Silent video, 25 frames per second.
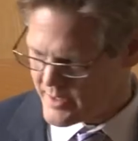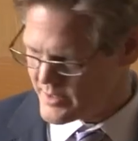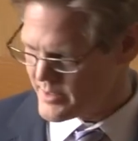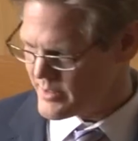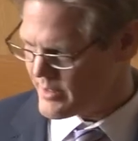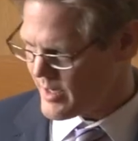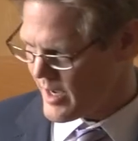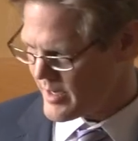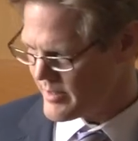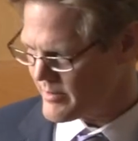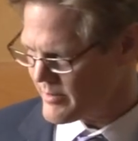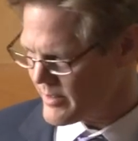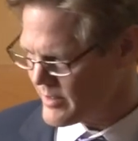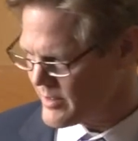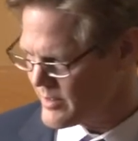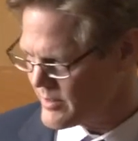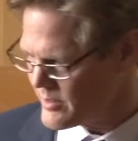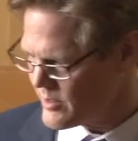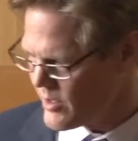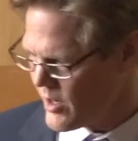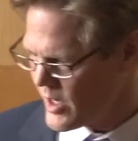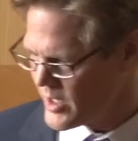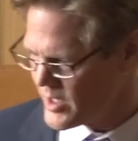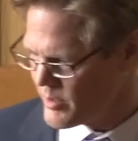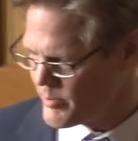can, I can
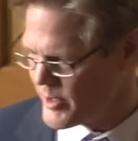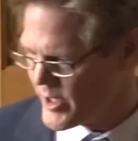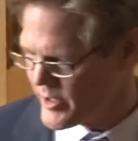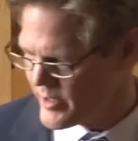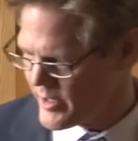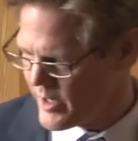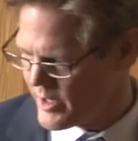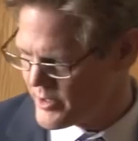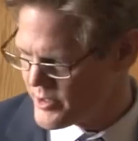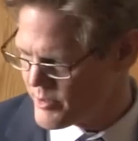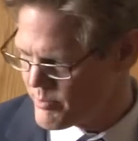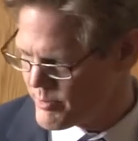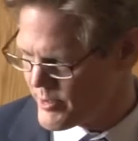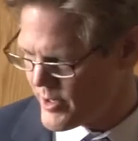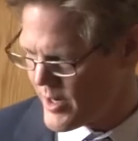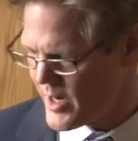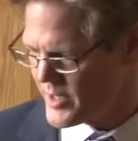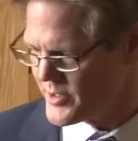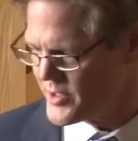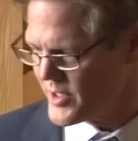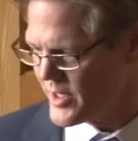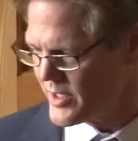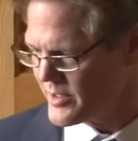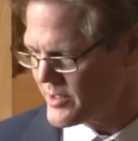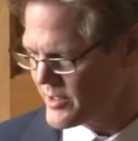talk about other
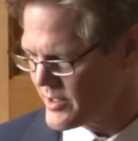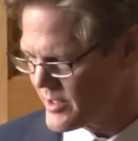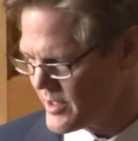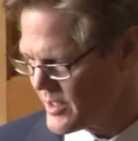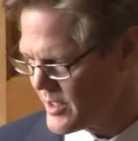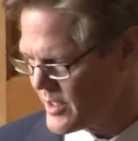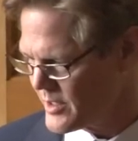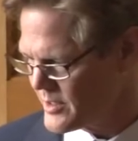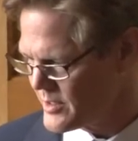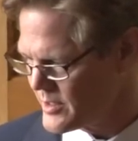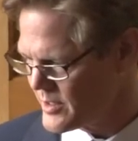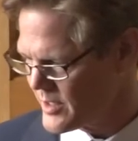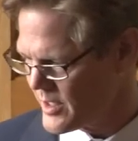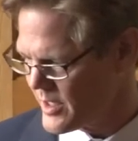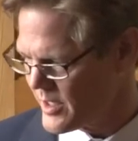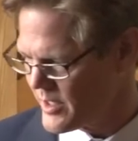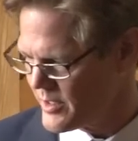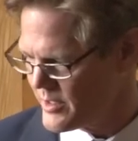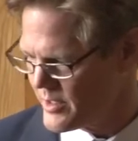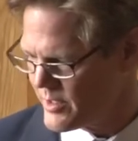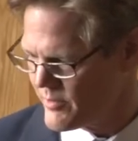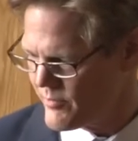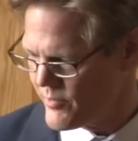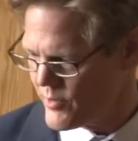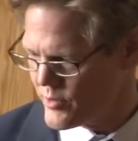projects that,
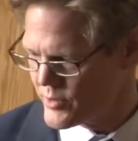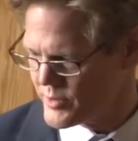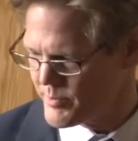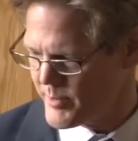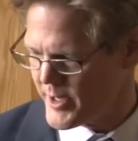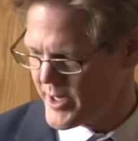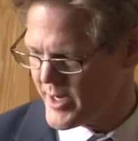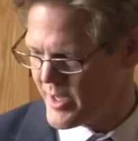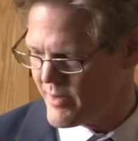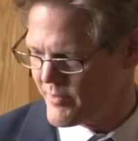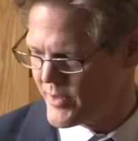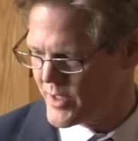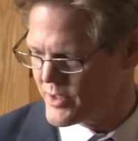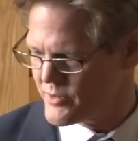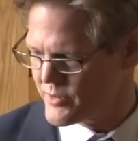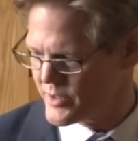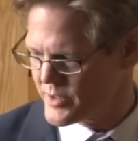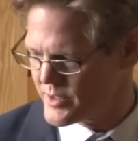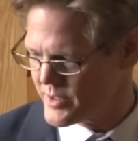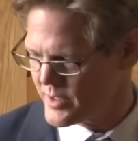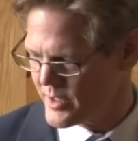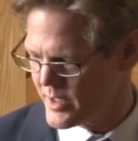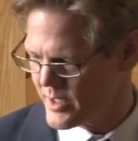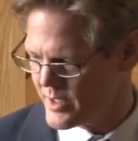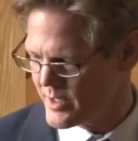uh, that folks might have
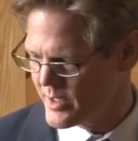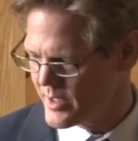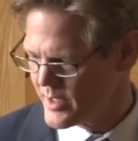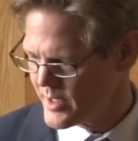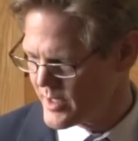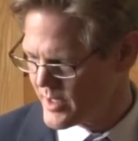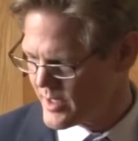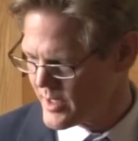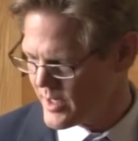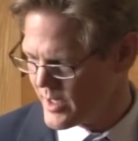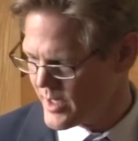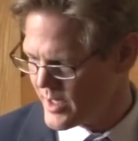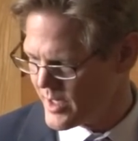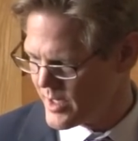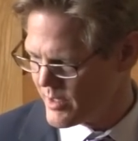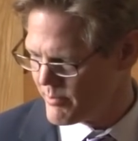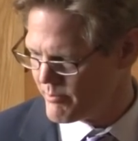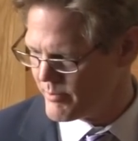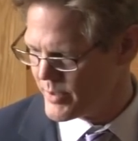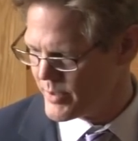interest in uh,